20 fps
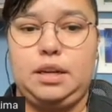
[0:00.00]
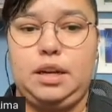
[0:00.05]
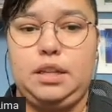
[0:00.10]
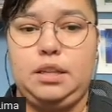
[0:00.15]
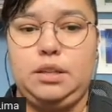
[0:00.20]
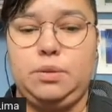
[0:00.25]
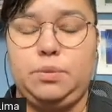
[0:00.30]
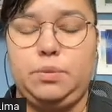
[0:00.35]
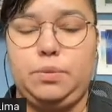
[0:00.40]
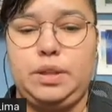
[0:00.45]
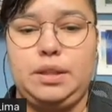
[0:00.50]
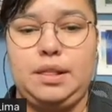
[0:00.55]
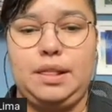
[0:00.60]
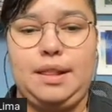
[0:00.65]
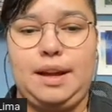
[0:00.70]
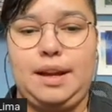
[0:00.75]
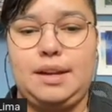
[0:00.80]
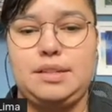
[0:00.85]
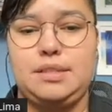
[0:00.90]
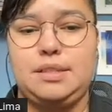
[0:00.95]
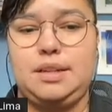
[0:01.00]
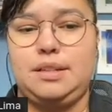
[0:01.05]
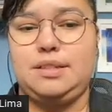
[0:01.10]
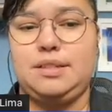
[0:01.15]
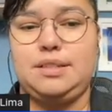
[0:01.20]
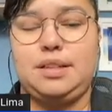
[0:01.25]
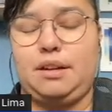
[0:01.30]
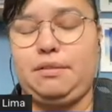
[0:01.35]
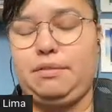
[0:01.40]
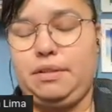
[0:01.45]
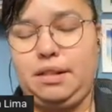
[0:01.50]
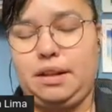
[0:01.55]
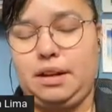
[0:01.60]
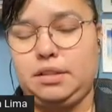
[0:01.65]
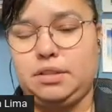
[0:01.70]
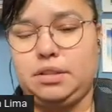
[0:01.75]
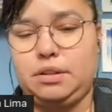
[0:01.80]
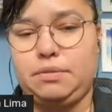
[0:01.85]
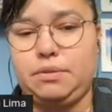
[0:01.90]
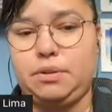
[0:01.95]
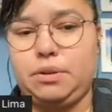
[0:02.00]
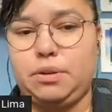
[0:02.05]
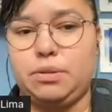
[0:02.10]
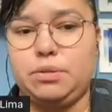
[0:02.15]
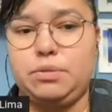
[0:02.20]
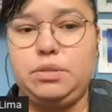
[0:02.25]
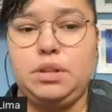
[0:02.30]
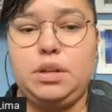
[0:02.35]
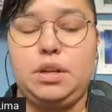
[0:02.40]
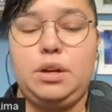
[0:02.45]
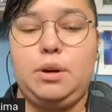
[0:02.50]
and with less than 7 lines of code,